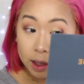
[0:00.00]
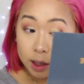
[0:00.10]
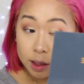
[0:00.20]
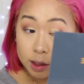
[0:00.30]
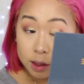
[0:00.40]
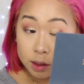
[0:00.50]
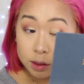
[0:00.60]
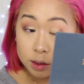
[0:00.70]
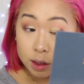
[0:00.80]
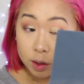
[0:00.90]
And
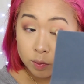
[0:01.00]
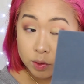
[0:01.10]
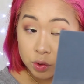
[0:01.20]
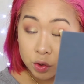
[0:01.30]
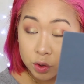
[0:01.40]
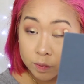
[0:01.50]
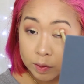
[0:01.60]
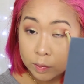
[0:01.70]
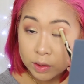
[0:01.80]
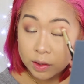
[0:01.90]
I wasn't sure if
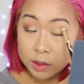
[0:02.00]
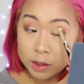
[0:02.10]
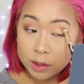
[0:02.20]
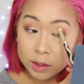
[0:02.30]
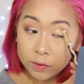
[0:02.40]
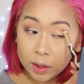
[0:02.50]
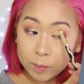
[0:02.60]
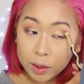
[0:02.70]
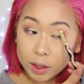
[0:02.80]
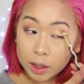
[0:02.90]
I wanted to dish out that
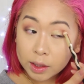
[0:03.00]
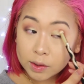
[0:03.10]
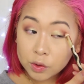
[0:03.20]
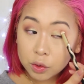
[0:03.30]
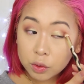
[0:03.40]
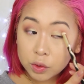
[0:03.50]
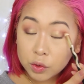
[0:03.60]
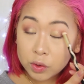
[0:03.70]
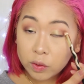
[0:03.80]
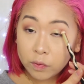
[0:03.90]
money to go
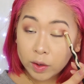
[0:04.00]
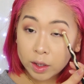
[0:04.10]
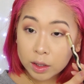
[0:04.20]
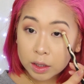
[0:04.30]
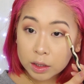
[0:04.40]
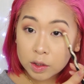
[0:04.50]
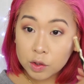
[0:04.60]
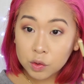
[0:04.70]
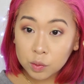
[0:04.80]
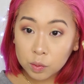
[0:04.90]
to an Aveda
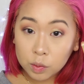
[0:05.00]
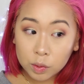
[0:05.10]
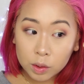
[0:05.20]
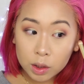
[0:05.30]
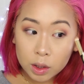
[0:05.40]
school.